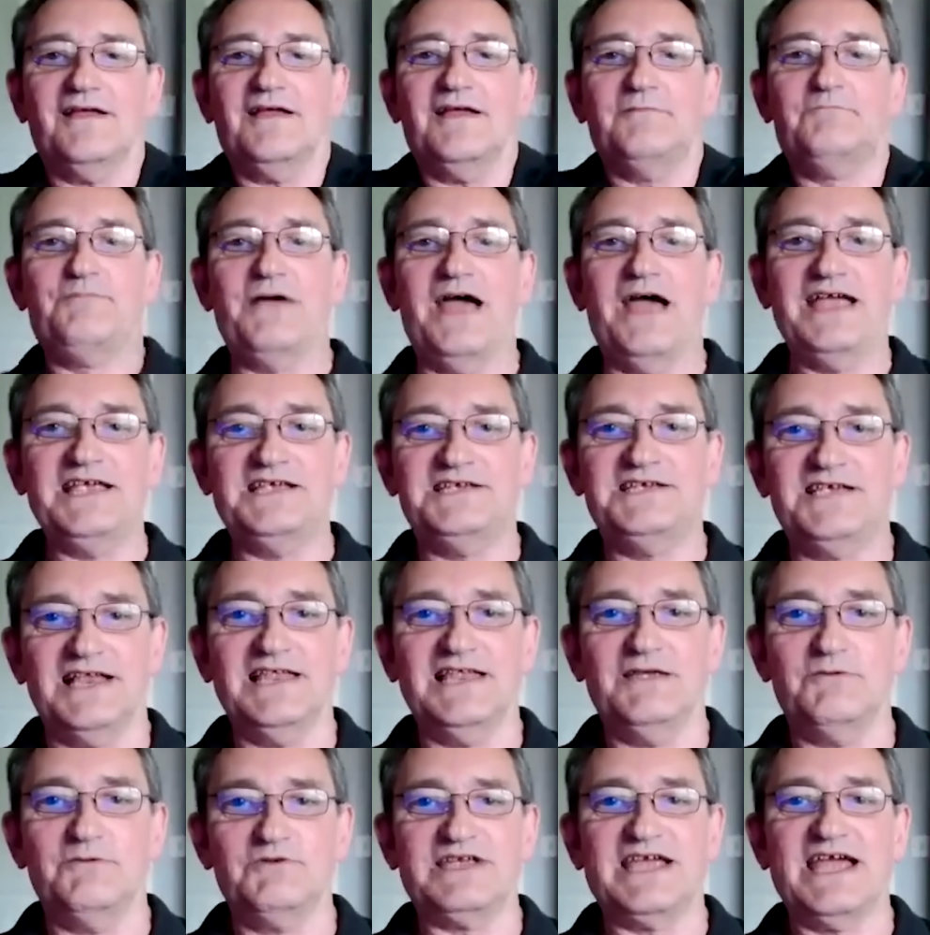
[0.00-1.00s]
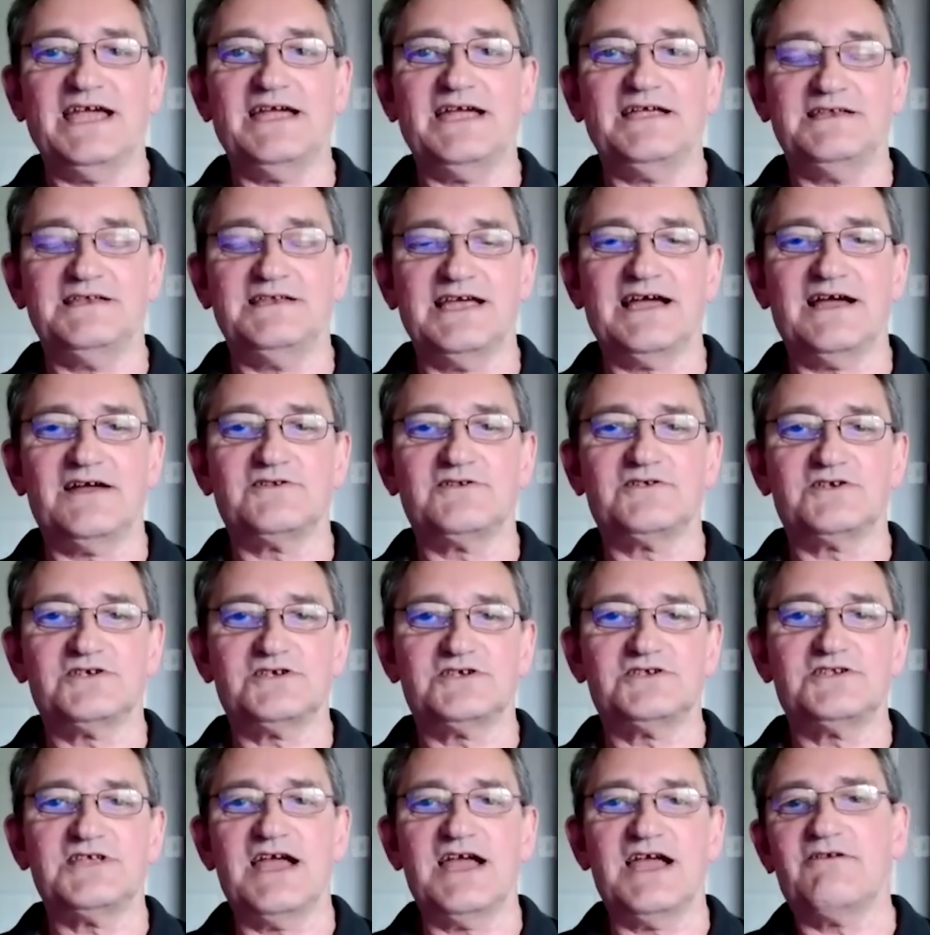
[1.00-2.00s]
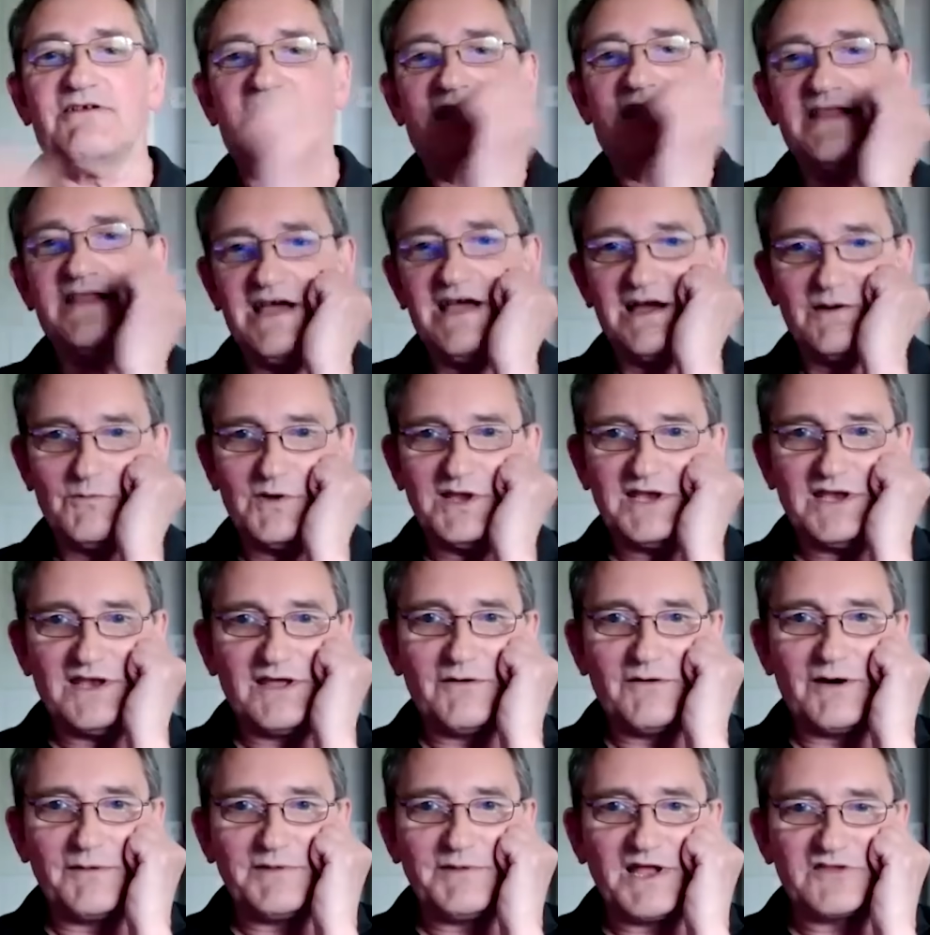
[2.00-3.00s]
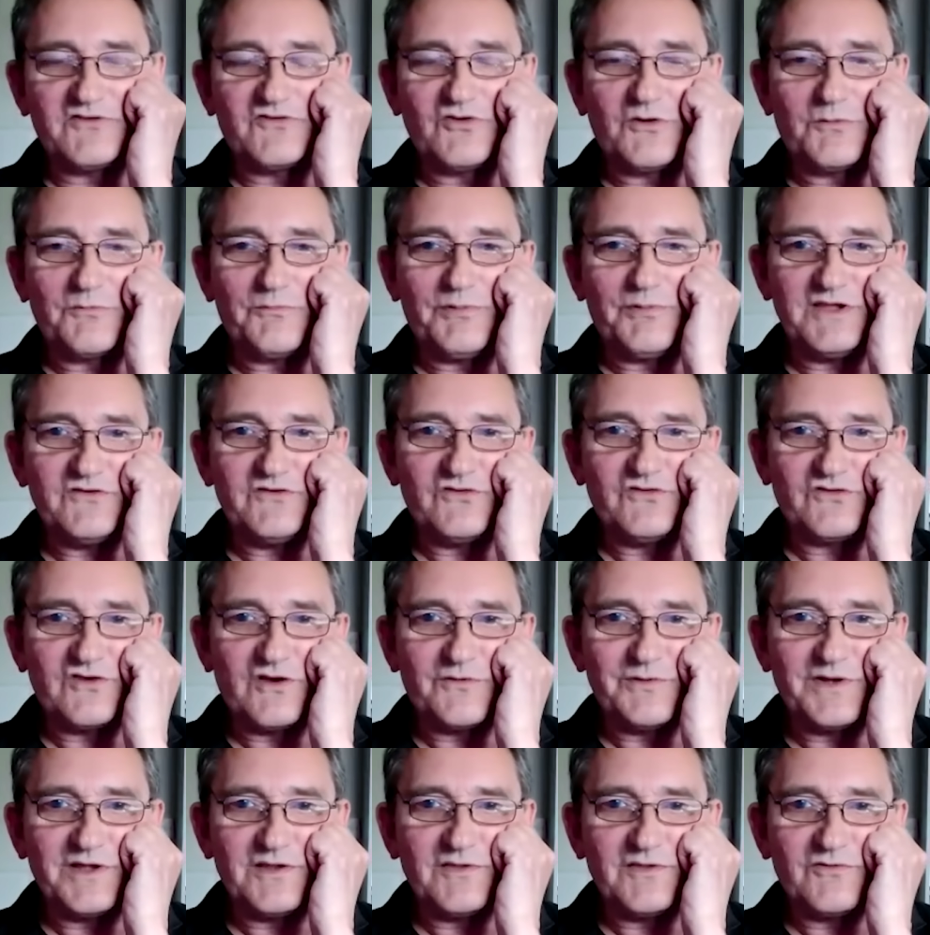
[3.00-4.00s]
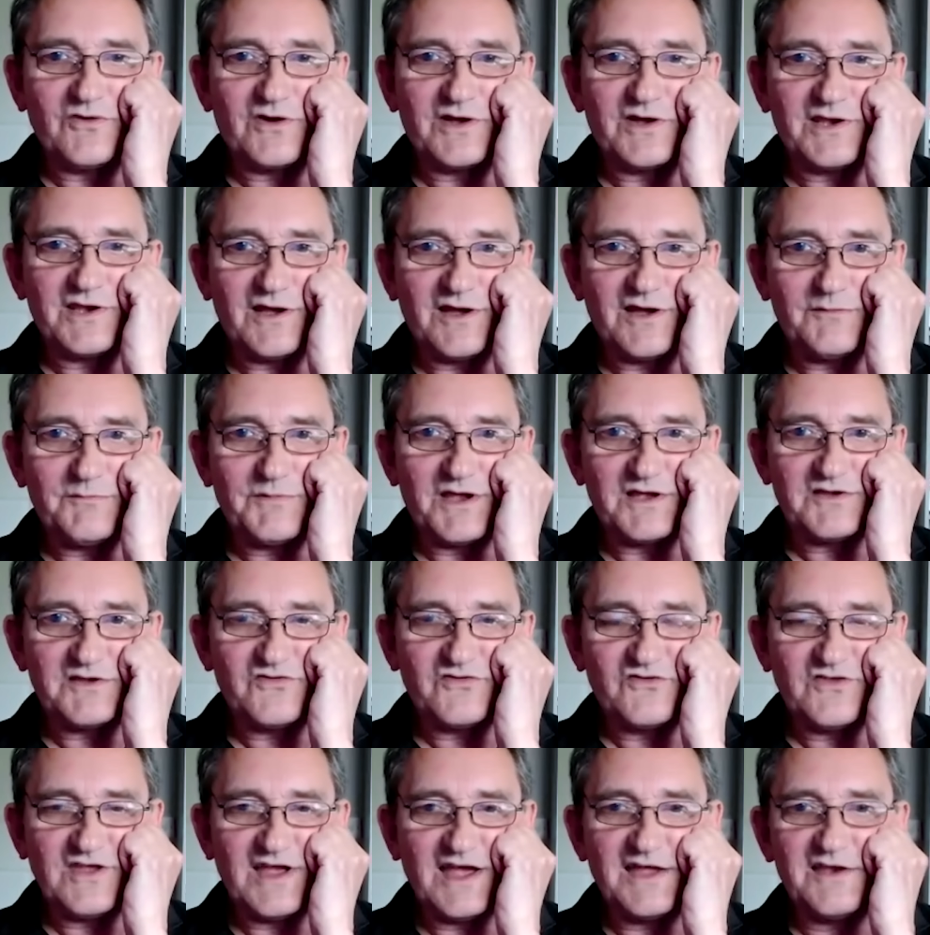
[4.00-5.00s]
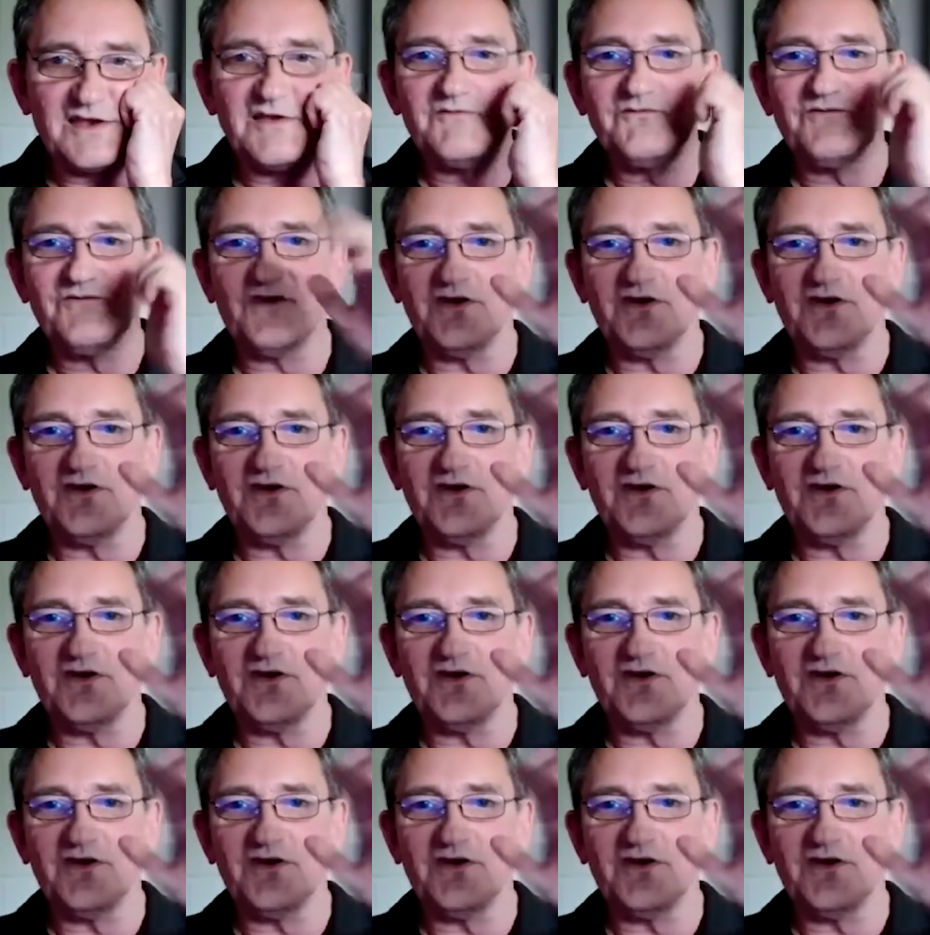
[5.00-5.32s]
it basically came down to staring at that window. I mean, I took pictures of it and took it home, and I stared at